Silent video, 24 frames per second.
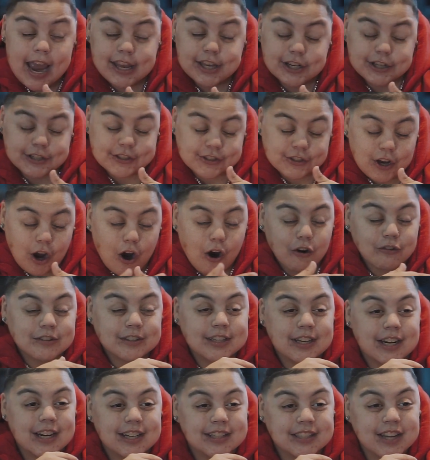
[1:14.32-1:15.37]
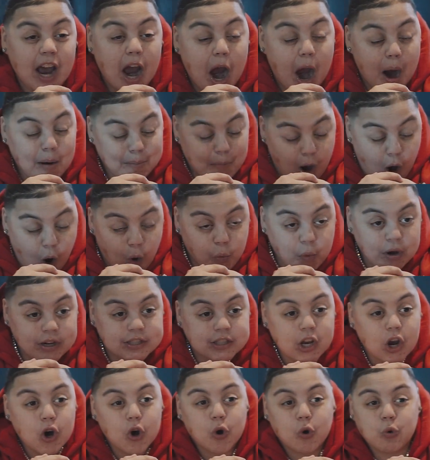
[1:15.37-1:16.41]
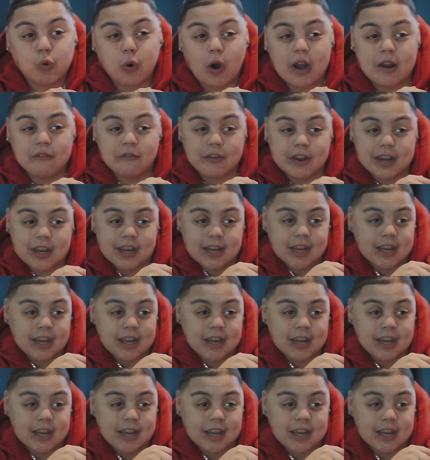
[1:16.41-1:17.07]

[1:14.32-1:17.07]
and your soft touch I'm always craving.